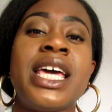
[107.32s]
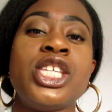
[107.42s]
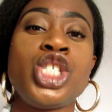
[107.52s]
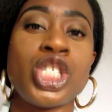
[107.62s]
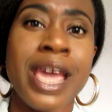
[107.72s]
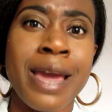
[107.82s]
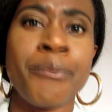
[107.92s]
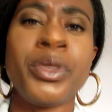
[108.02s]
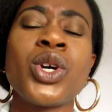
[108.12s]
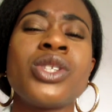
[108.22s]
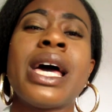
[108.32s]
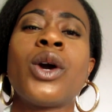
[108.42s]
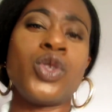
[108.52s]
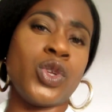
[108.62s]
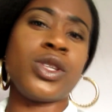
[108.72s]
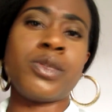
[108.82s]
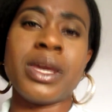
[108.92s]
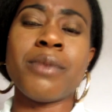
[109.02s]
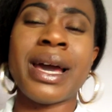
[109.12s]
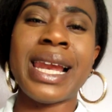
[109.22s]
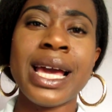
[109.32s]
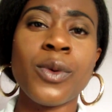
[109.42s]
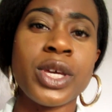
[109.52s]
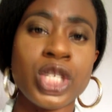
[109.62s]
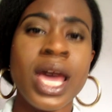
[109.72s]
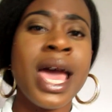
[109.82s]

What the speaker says: and shame because I could not speak my language.